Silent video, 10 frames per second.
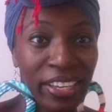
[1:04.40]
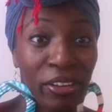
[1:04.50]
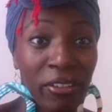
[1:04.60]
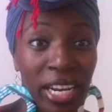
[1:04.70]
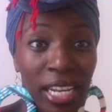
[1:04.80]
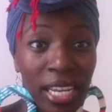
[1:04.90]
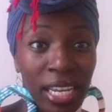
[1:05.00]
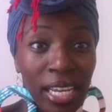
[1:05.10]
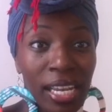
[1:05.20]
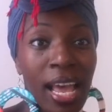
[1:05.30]
You ready?
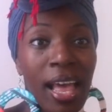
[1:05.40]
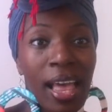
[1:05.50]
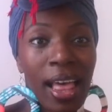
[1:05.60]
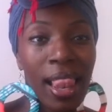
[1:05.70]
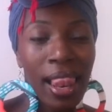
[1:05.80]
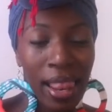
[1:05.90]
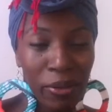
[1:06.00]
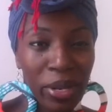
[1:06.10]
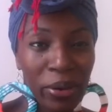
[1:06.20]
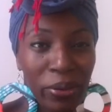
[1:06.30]
There
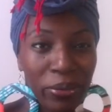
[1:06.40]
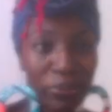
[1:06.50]
we go.